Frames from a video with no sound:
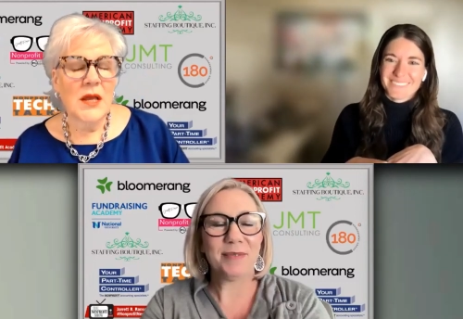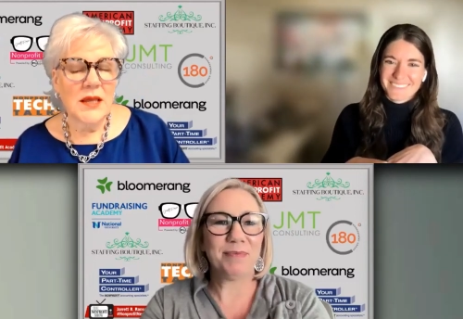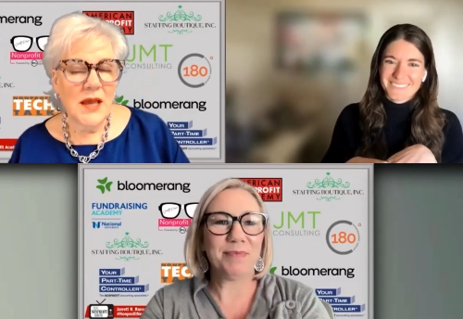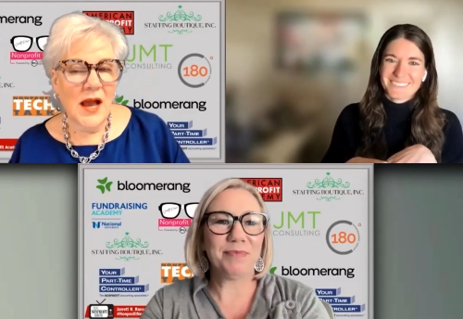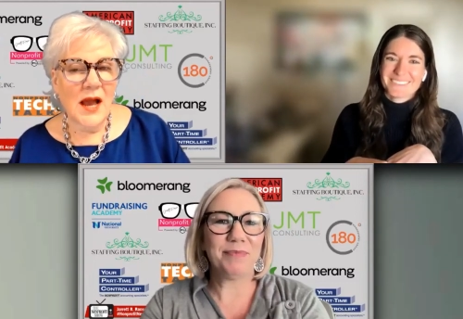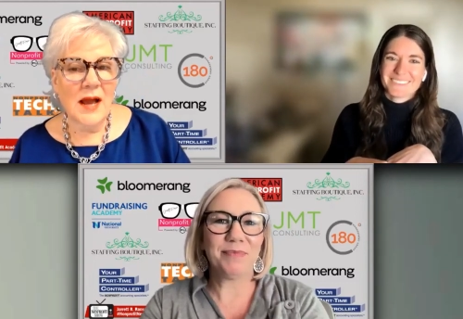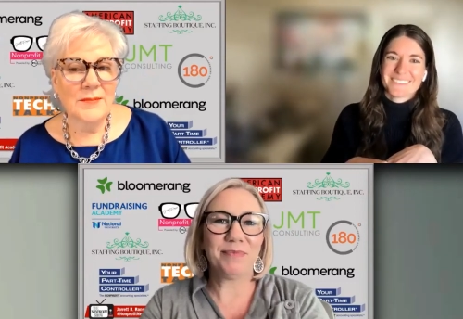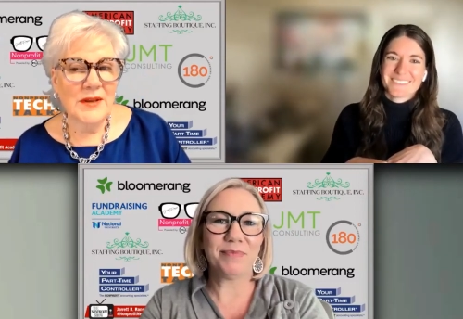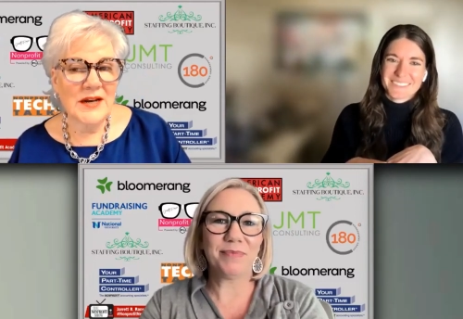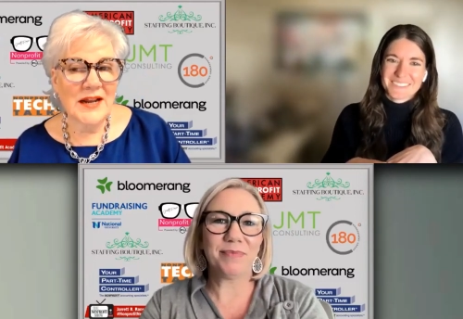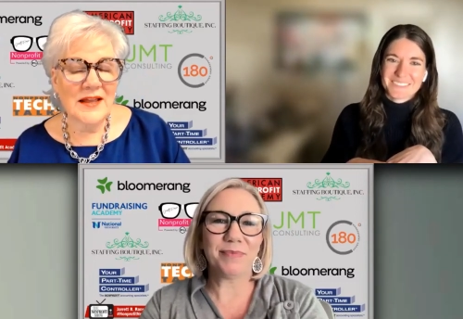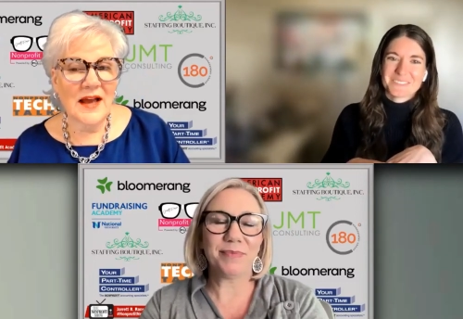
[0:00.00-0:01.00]
Speaker 1: Yeah, I mean,
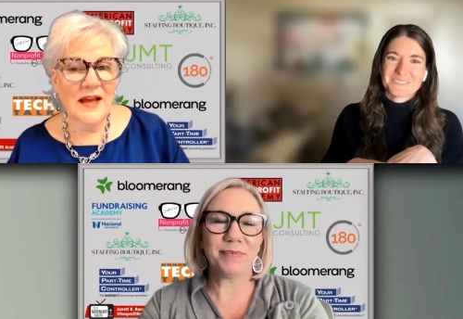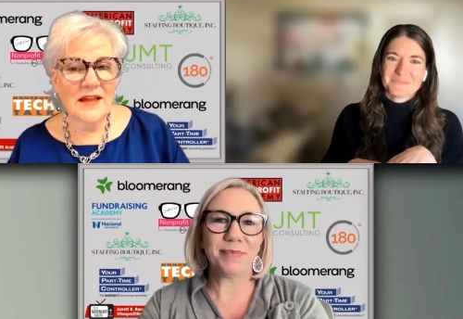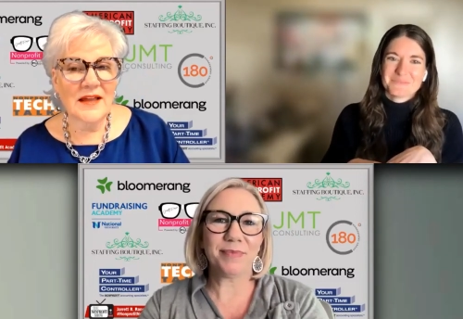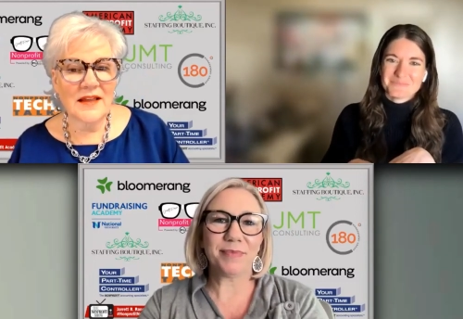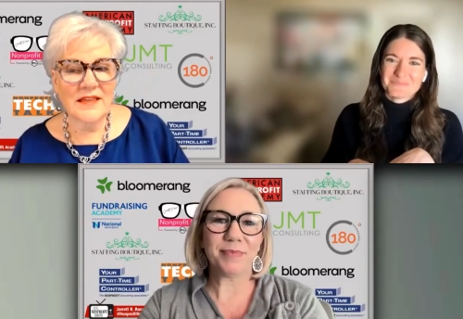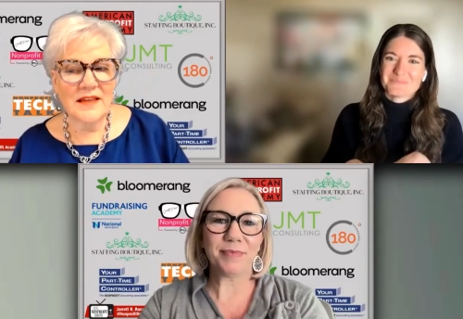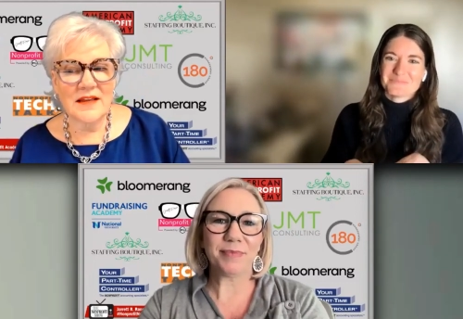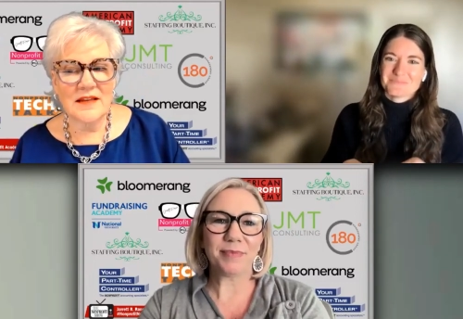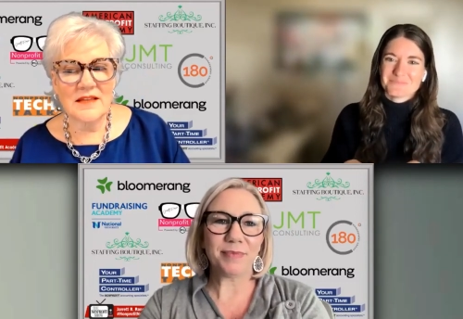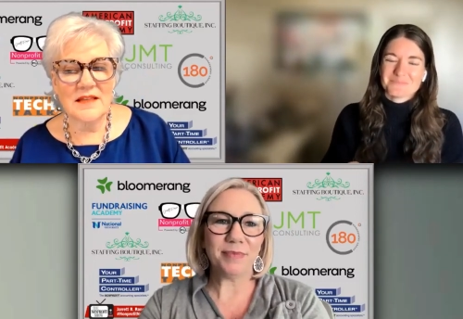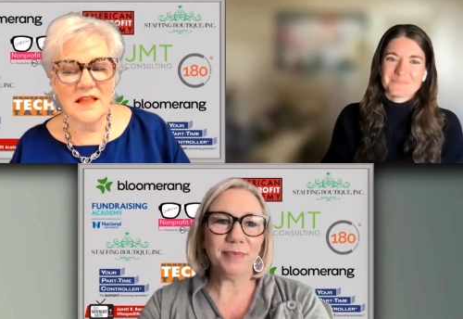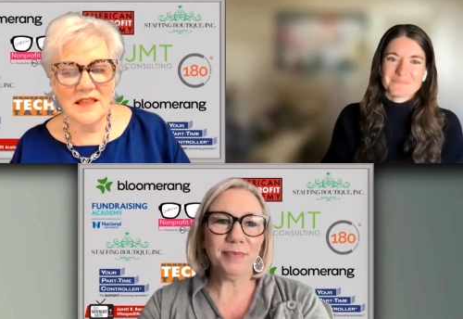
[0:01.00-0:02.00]
I I, I think
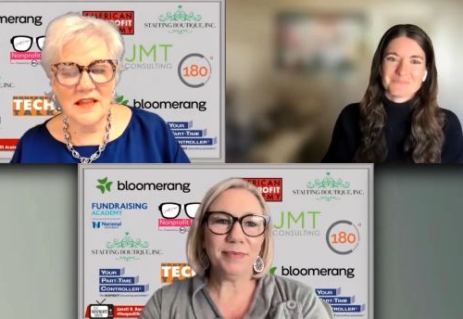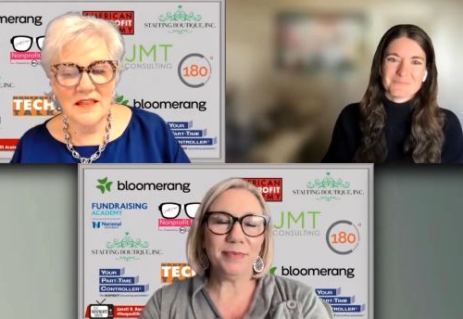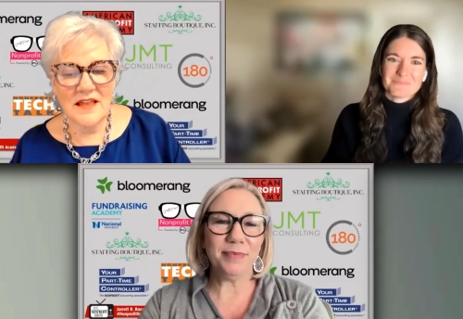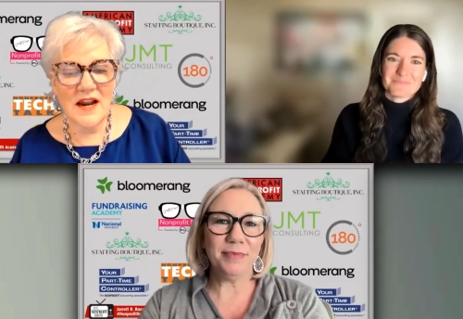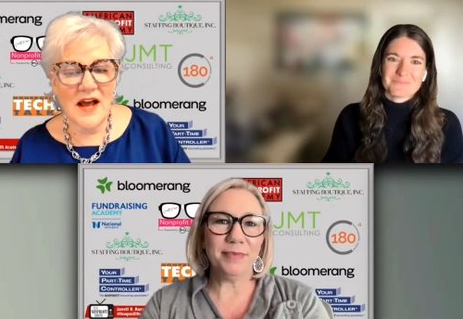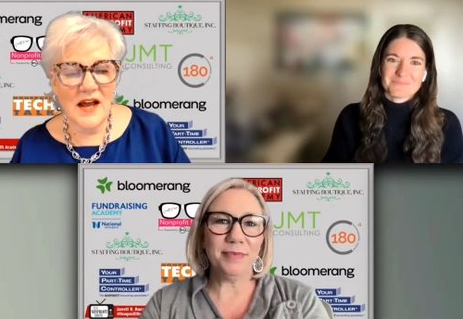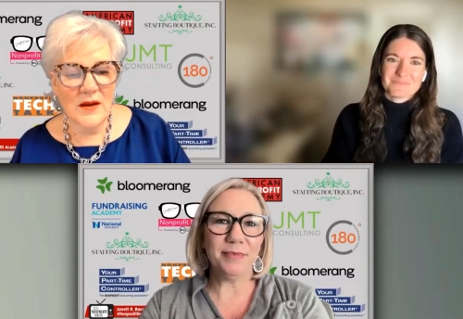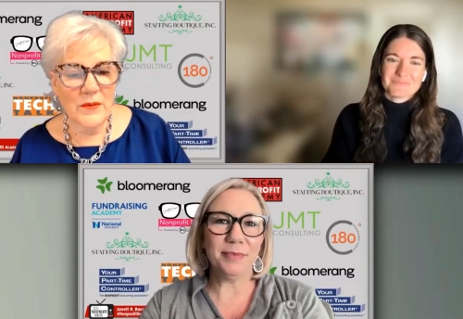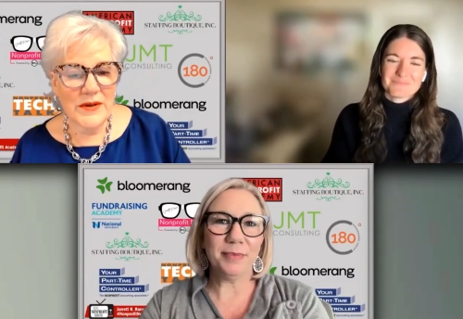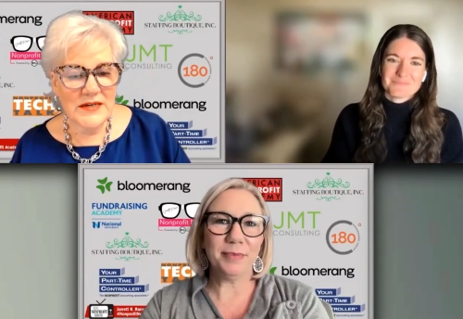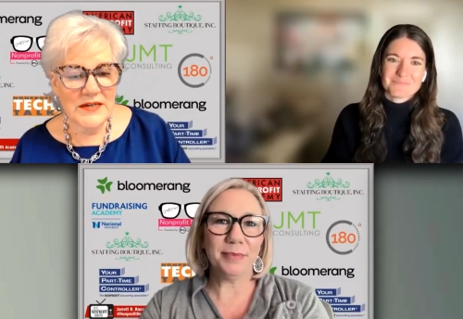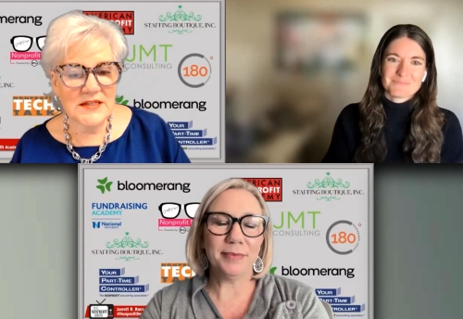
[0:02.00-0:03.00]
the thing that I
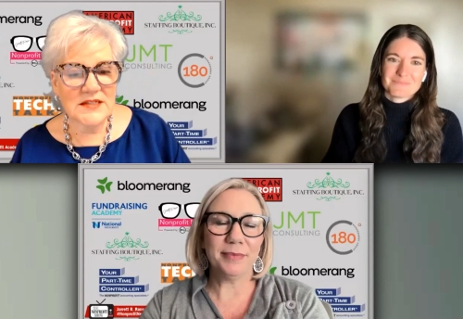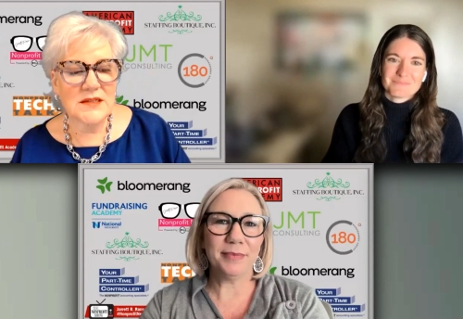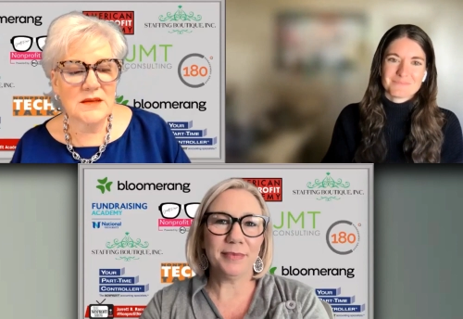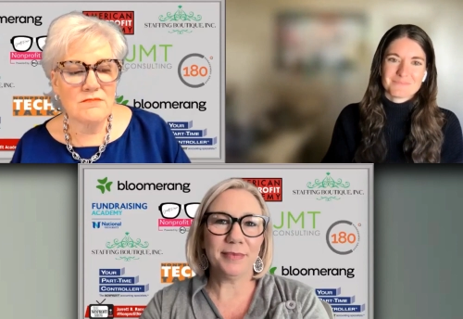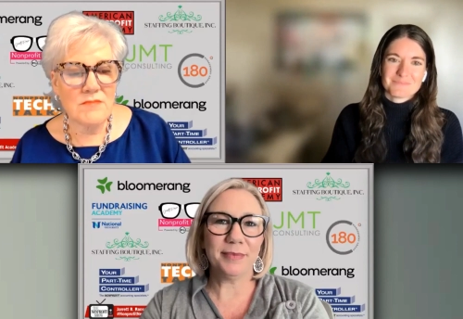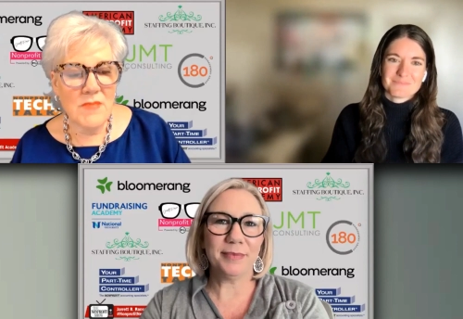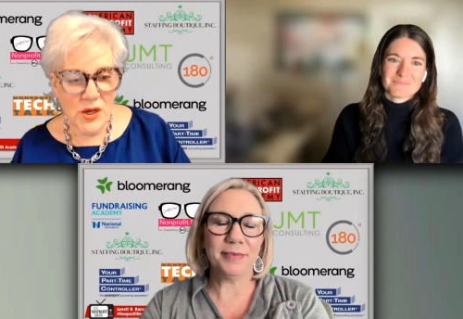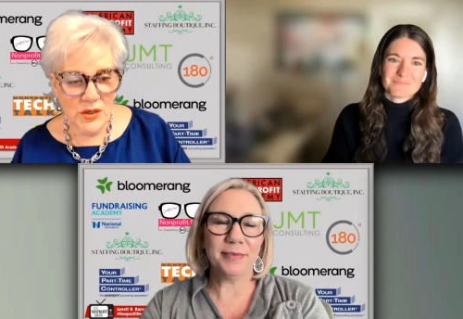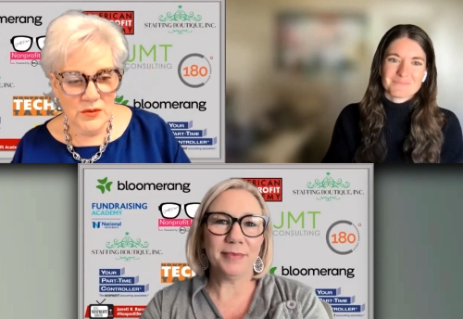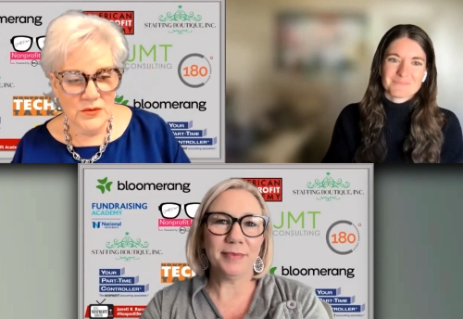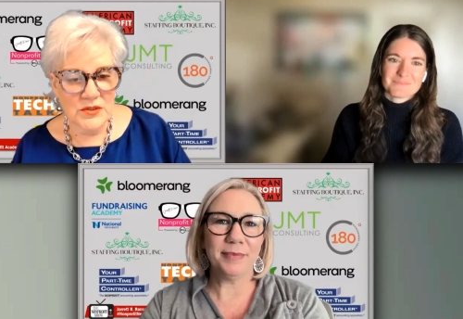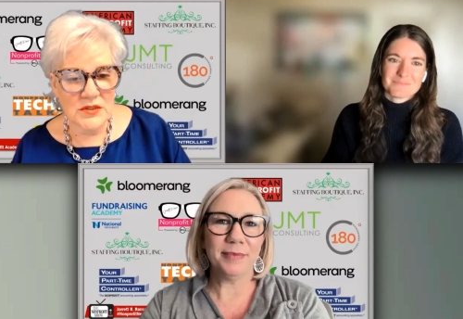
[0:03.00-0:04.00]
witnessed the
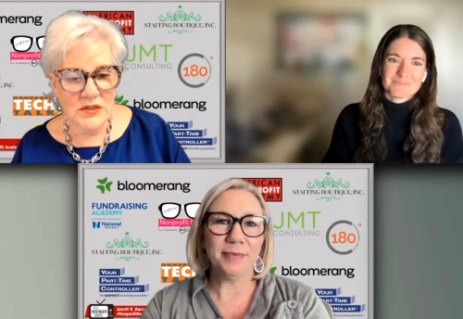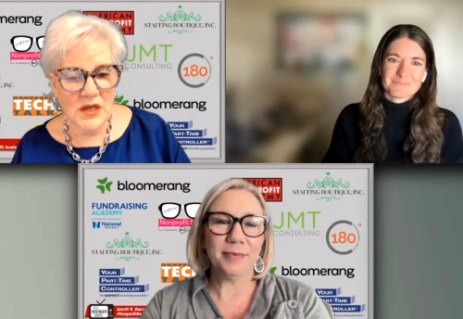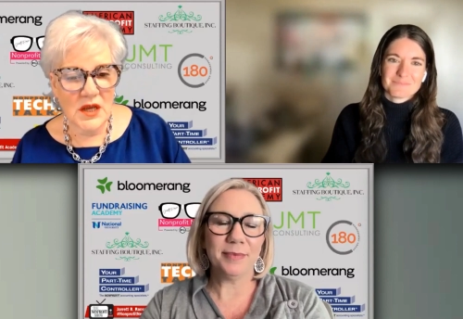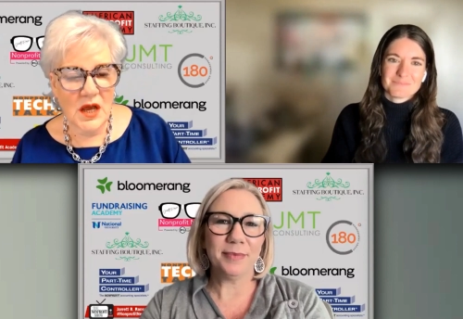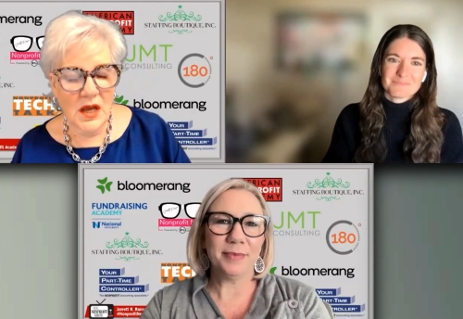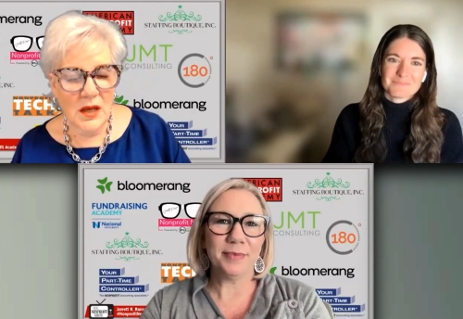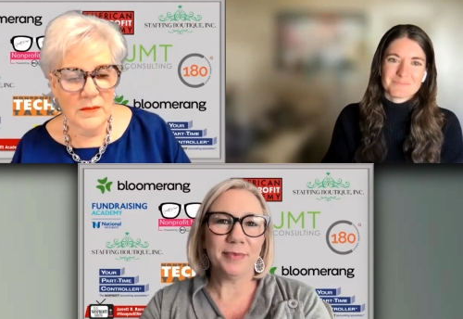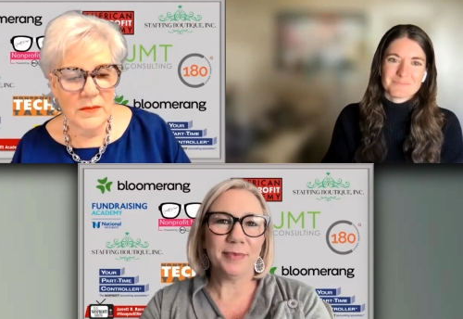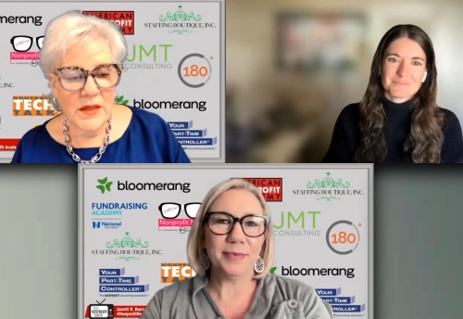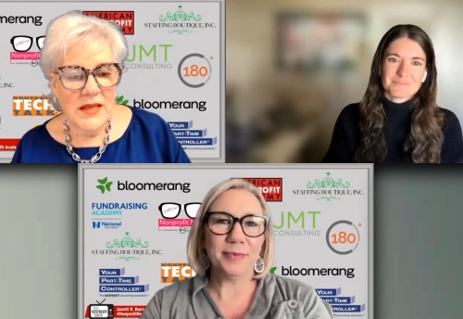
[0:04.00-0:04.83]
most um,